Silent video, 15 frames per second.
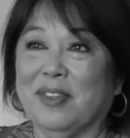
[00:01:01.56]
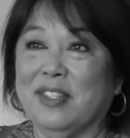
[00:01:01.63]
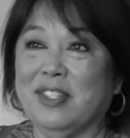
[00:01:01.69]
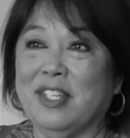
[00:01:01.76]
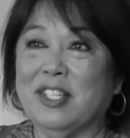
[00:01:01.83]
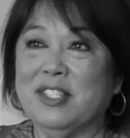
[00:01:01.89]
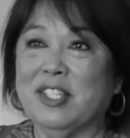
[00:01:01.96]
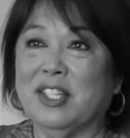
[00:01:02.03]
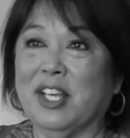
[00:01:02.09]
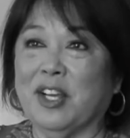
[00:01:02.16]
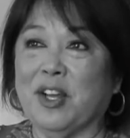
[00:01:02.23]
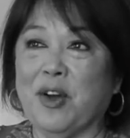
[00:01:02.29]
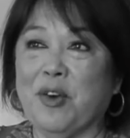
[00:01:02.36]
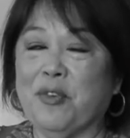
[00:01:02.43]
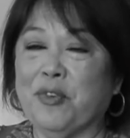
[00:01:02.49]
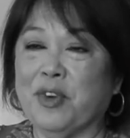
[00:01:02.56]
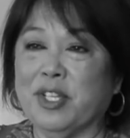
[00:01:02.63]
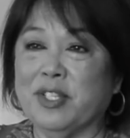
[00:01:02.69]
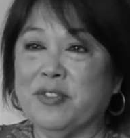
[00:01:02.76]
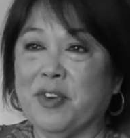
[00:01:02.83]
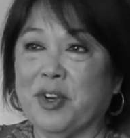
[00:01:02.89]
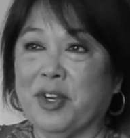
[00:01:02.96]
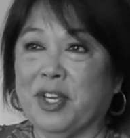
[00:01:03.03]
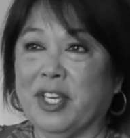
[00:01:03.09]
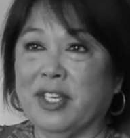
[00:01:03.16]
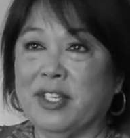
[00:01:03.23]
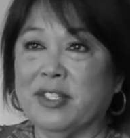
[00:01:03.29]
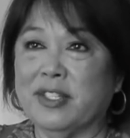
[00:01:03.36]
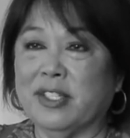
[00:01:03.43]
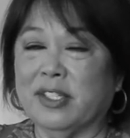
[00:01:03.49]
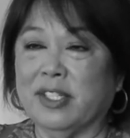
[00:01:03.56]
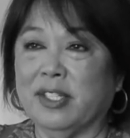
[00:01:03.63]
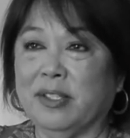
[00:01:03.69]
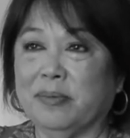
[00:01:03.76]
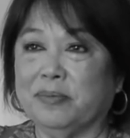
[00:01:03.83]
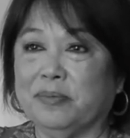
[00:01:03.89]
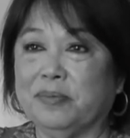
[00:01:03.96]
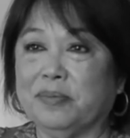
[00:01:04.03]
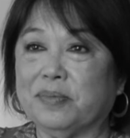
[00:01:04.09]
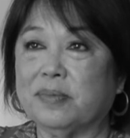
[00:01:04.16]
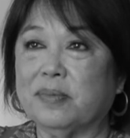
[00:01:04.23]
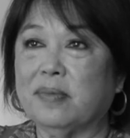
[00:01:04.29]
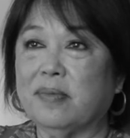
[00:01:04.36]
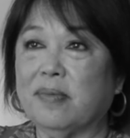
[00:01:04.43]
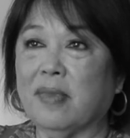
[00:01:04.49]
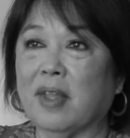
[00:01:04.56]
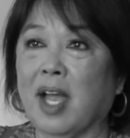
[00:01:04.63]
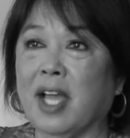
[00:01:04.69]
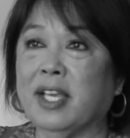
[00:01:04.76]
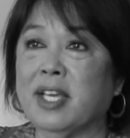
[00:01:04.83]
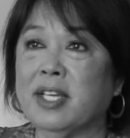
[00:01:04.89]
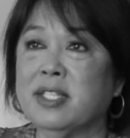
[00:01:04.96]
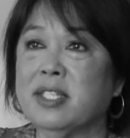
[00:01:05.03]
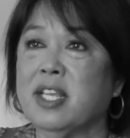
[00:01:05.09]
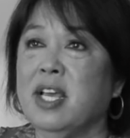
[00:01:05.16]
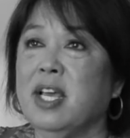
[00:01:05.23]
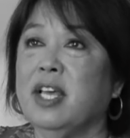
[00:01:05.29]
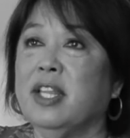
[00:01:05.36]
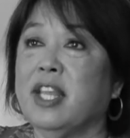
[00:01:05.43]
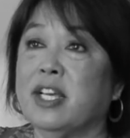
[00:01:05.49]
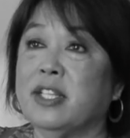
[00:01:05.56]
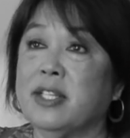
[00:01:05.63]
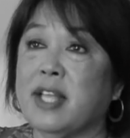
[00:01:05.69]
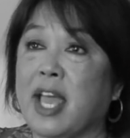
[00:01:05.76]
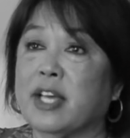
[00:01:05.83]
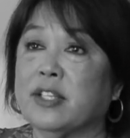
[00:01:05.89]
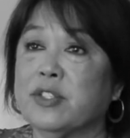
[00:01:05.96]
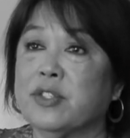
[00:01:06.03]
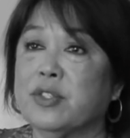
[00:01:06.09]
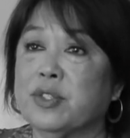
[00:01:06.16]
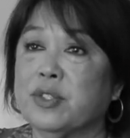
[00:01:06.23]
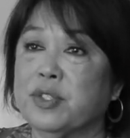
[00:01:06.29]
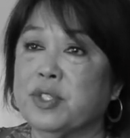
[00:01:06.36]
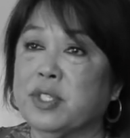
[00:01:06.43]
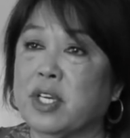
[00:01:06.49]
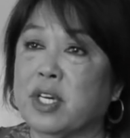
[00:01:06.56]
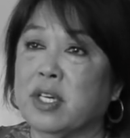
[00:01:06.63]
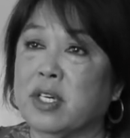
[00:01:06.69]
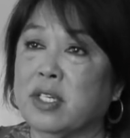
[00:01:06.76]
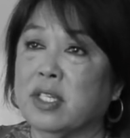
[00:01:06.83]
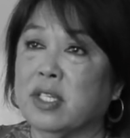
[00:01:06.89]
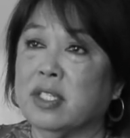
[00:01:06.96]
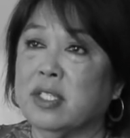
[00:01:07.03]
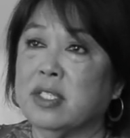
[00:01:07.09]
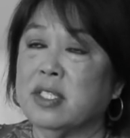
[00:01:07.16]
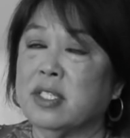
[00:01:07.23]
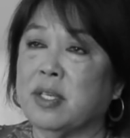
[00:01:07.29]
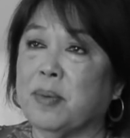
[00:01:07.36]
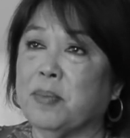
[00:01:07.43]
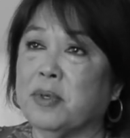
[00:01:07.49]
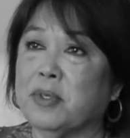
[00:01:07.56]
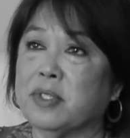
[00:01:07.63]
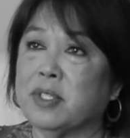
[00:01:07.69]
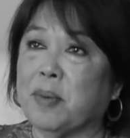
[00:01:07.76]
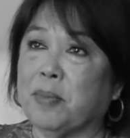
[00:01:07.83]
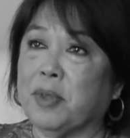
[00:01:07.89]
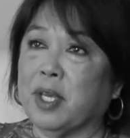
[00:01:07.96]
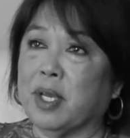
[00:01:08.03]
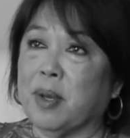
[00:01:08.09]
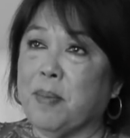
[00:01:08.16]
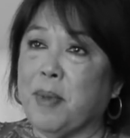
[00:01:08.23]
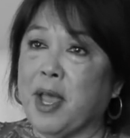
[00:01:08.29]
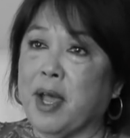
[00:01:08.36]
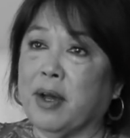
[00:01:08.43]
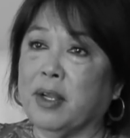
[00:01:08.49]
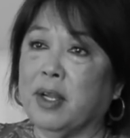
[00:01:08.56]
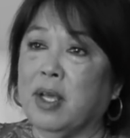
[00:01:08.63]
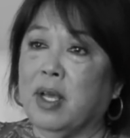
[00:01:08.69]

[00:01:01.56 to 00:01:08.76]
Just let go of friends very easily. I guess that answers something about